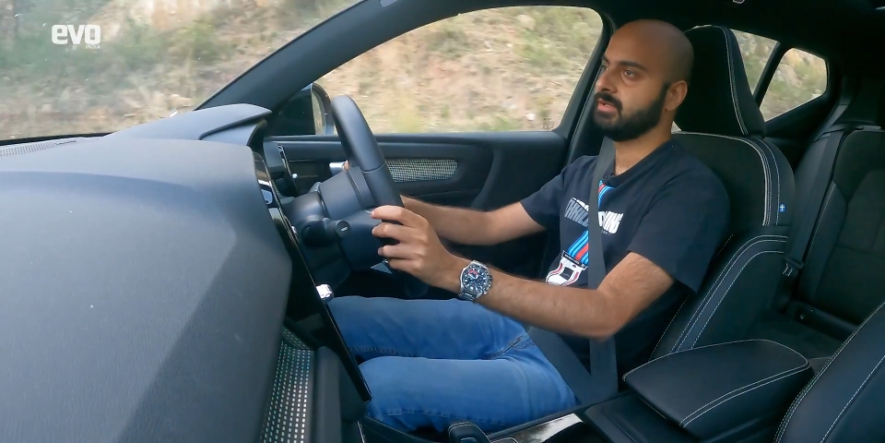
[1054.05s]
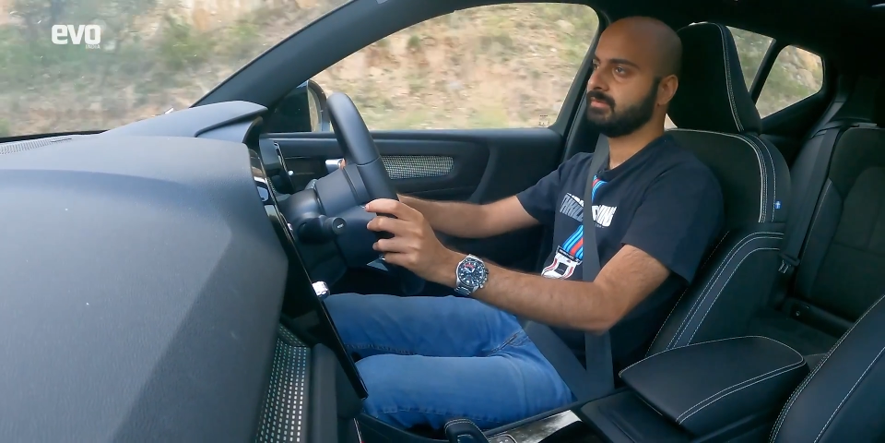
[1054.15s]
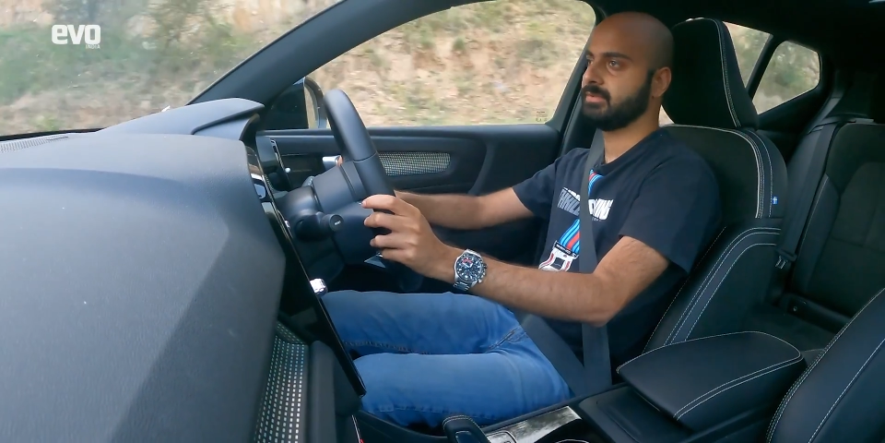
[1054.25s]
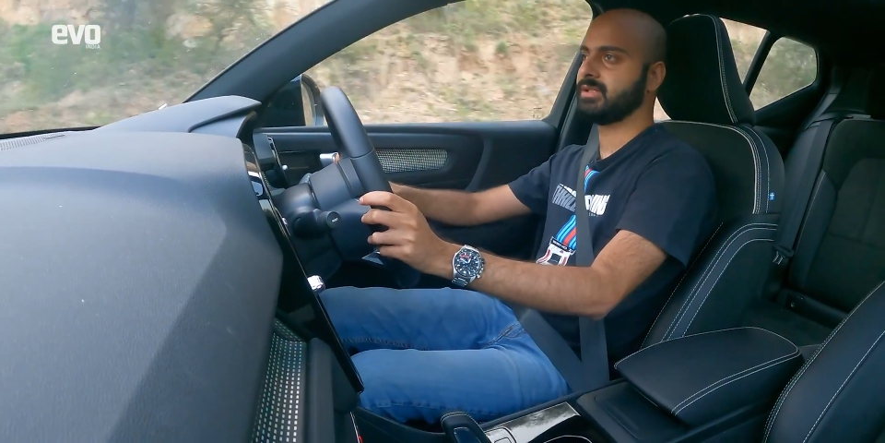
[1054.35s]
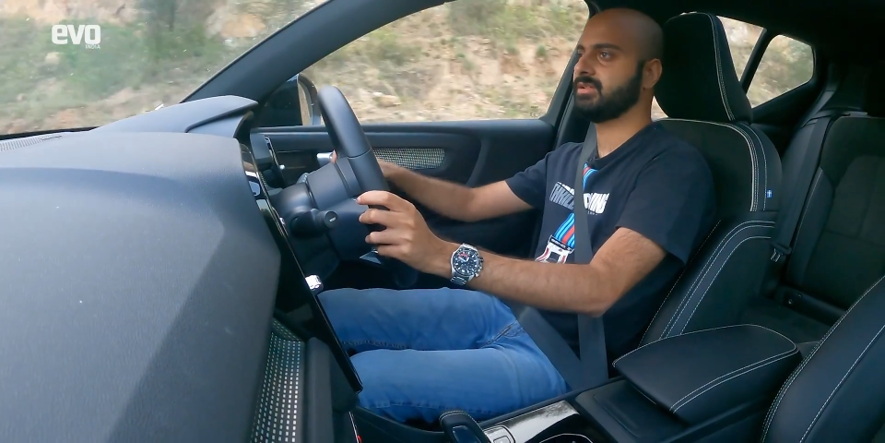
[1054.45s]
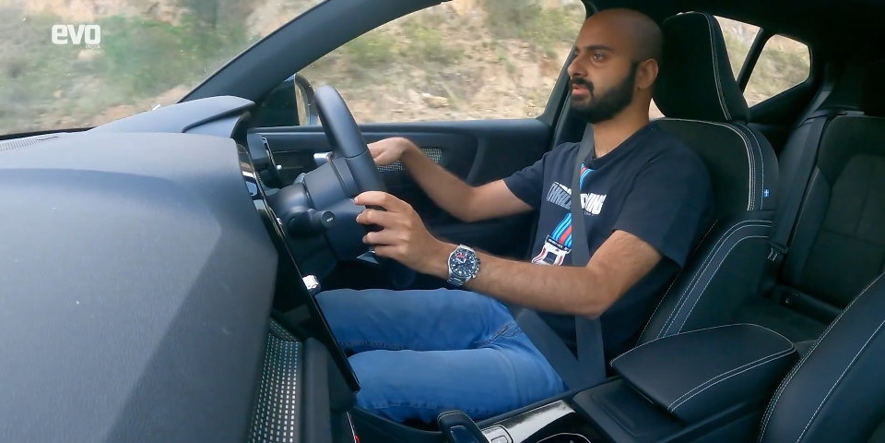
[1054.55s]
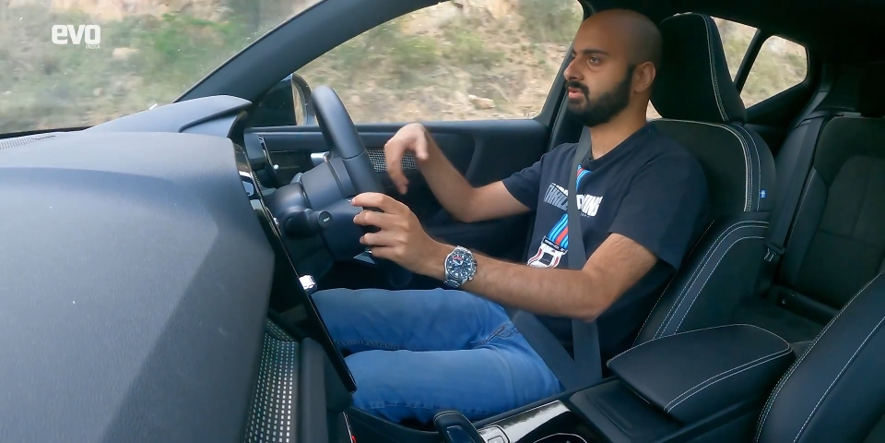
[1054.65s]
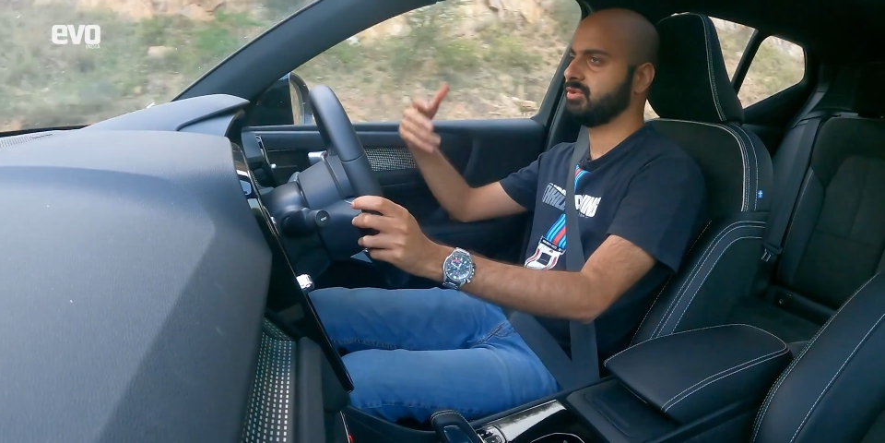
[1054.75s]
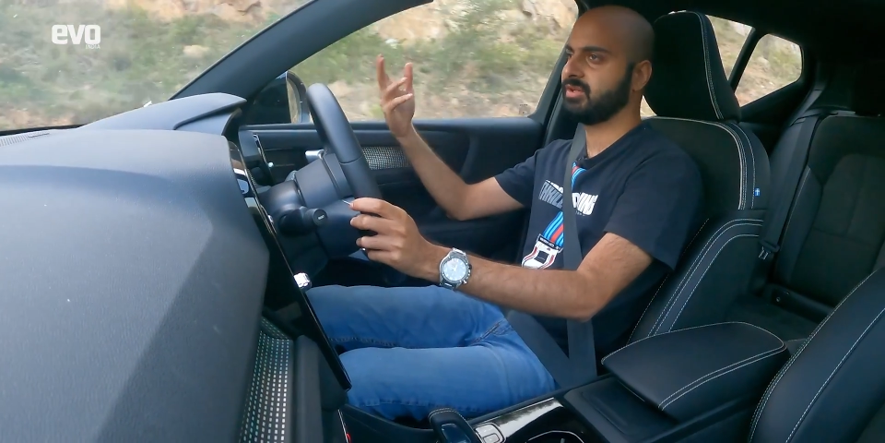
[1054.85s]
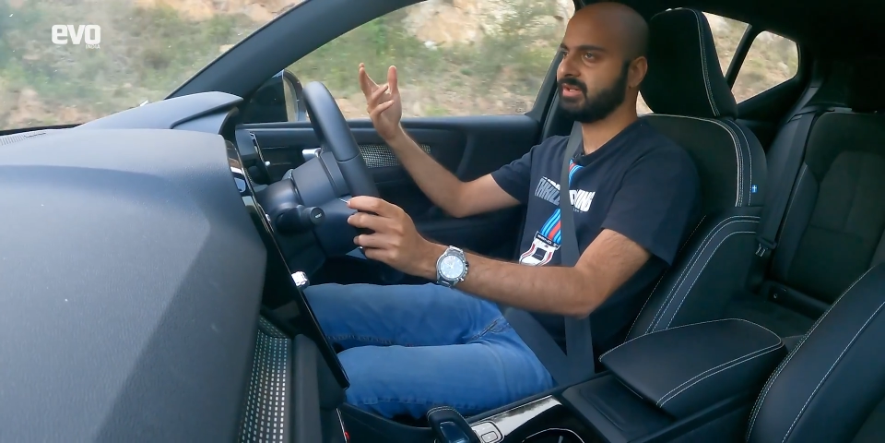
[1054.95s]
because
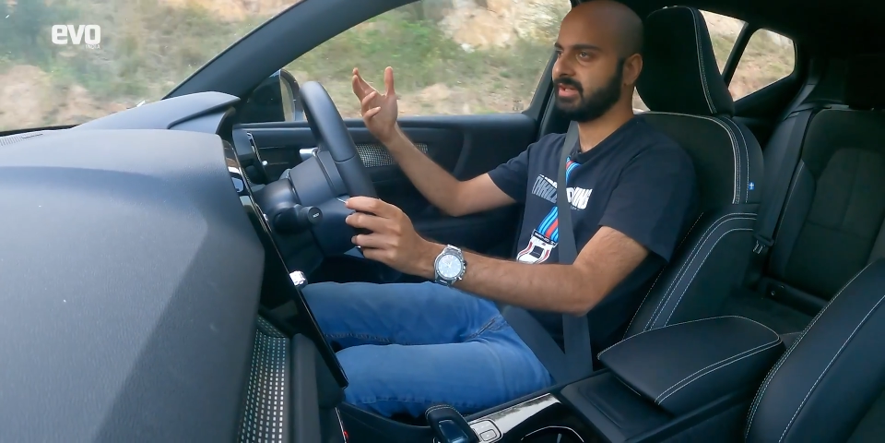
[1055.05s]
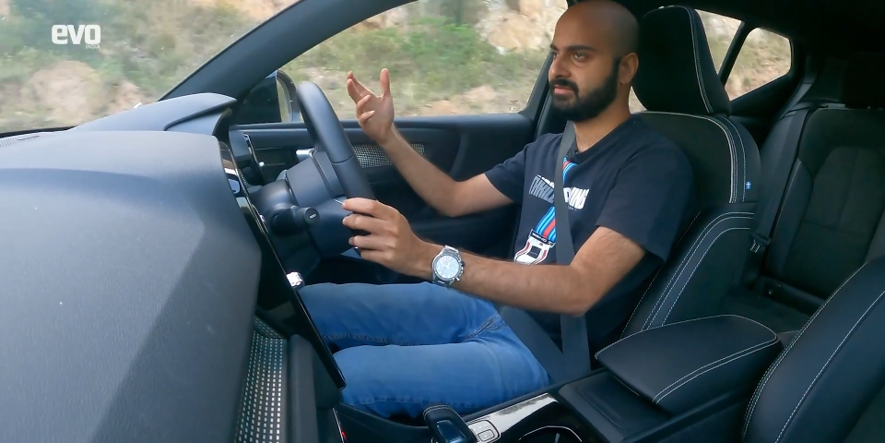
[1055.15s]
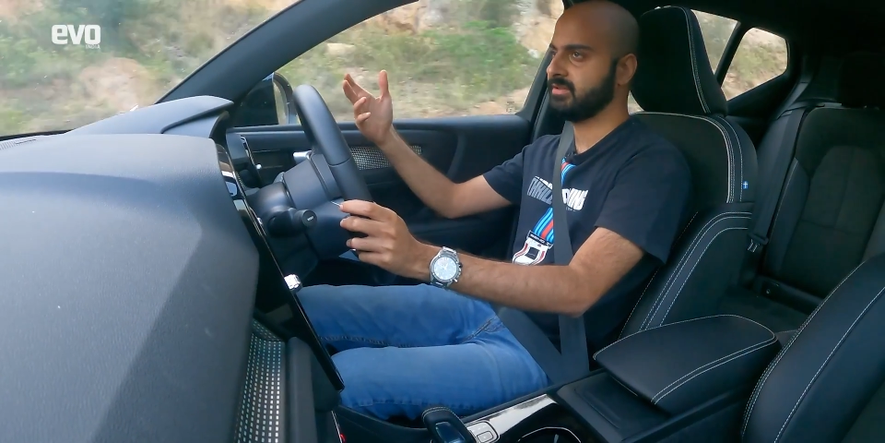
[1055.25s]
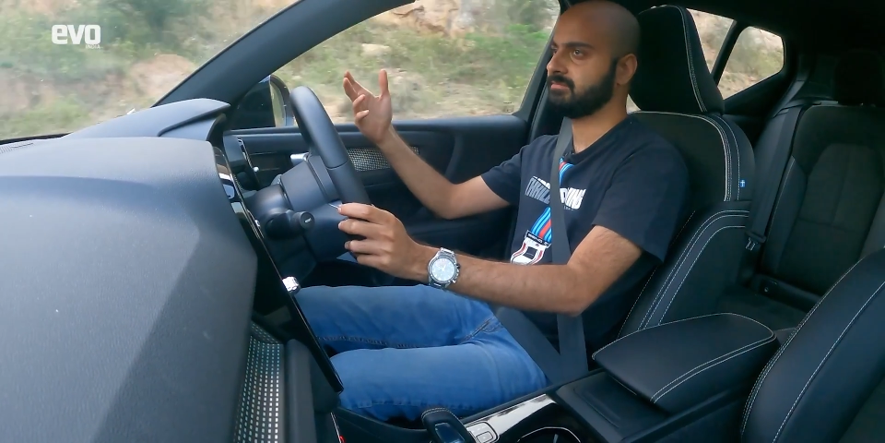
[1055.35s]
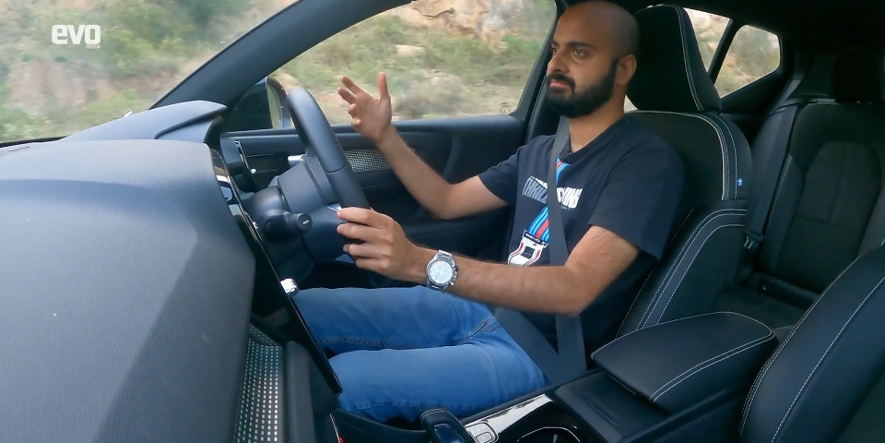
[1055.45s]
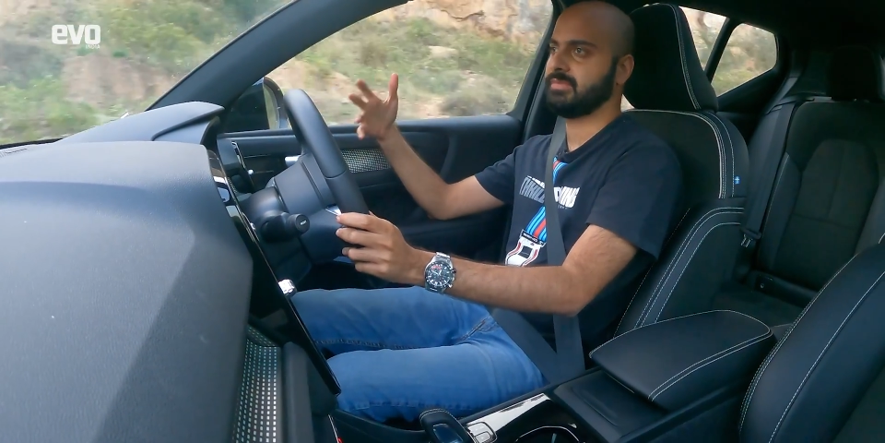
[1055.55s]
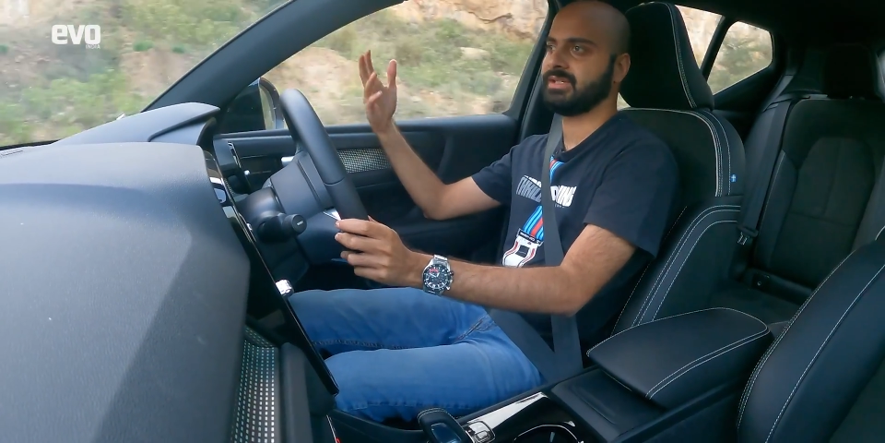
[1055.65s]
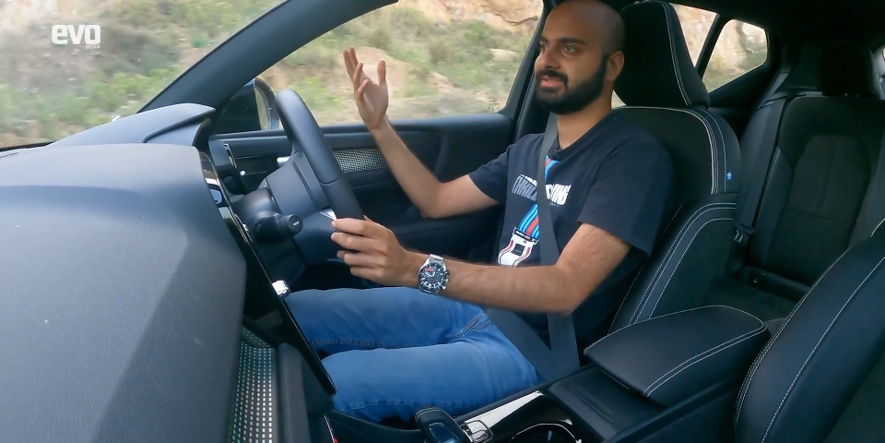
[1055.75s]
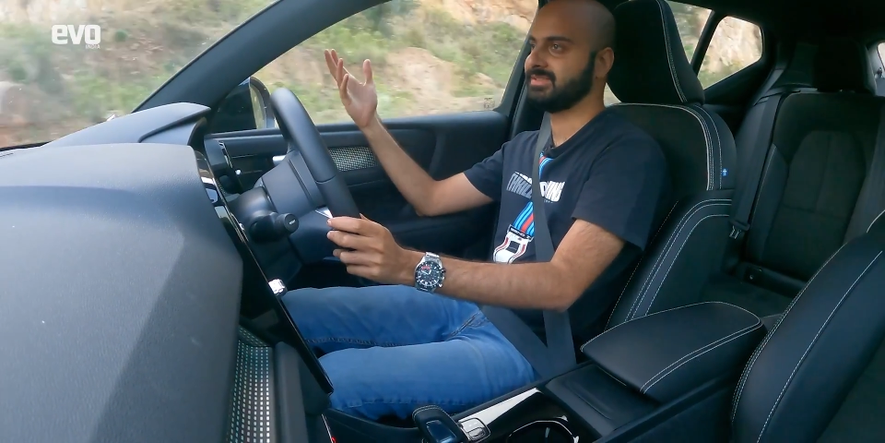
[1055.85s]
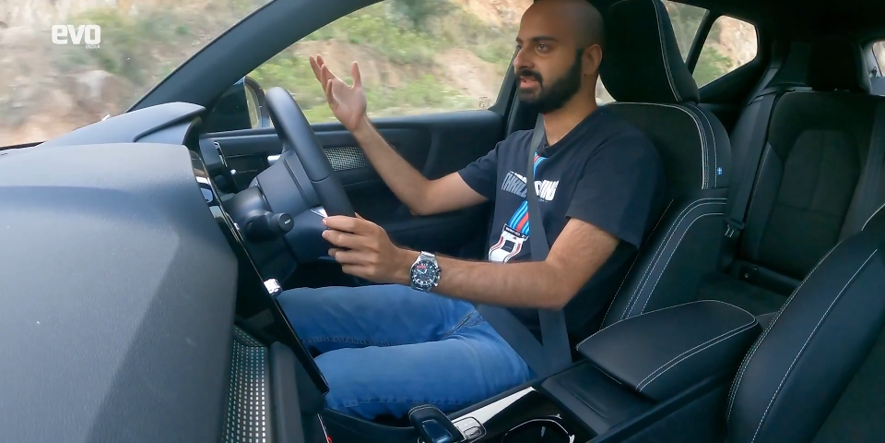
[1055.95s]
you can drive it like
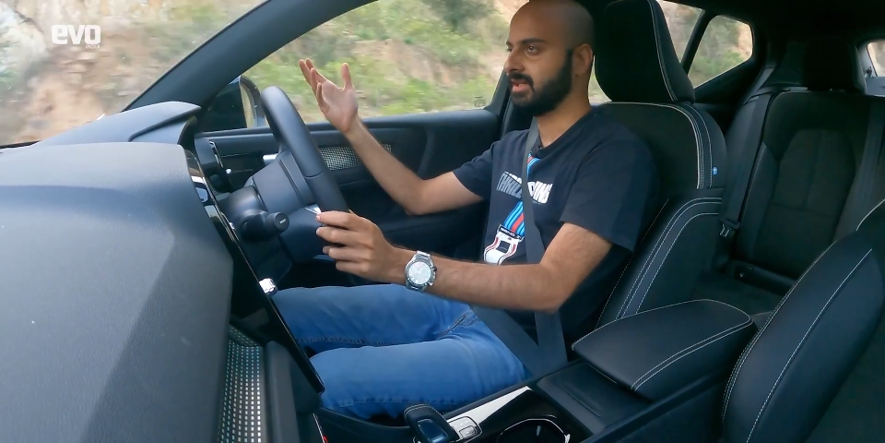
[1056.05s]
a city